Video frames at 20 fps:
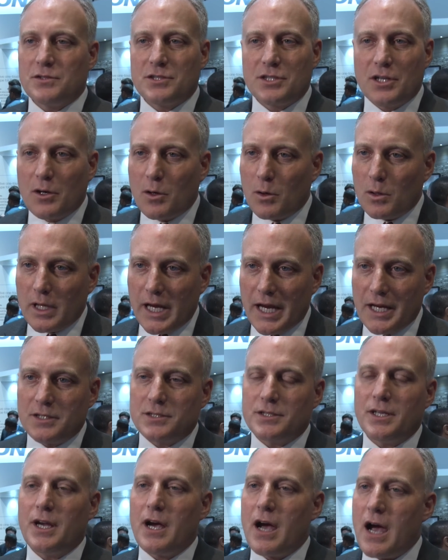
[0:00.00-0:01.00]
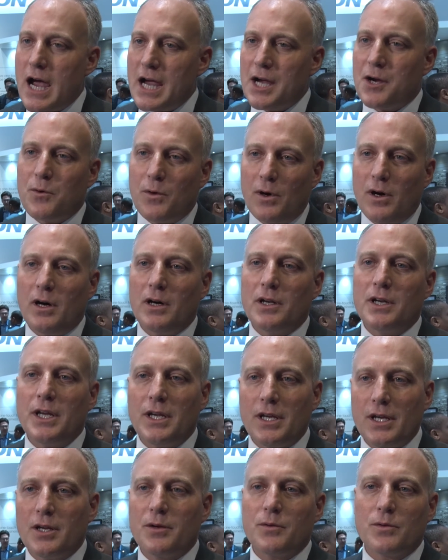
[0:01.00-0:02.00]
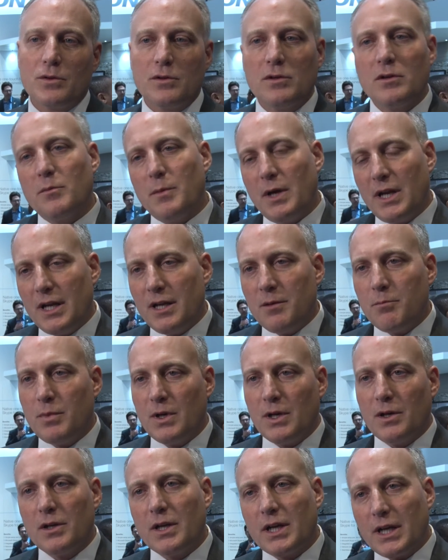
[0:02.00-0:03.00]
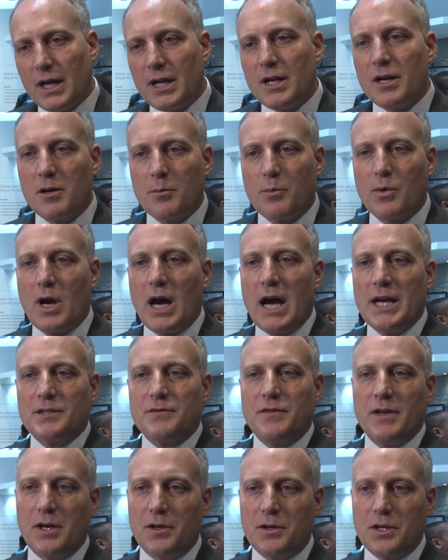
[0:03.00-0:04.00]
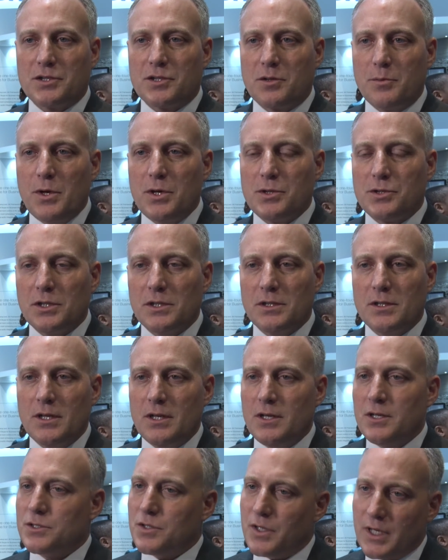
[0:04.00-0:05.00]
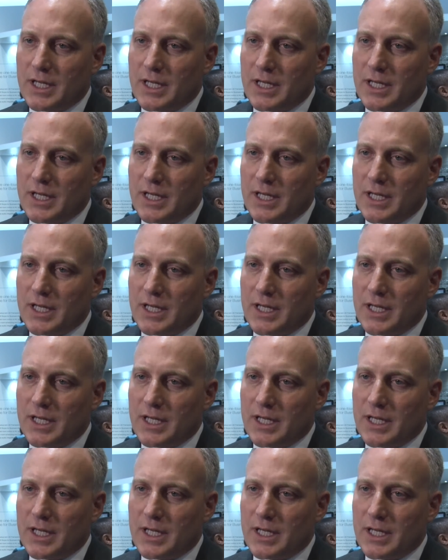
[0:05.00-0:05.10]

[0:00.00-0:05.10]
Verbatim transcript: zero latency, high quality, in-room and in-building and in-enterprise video distribution, so you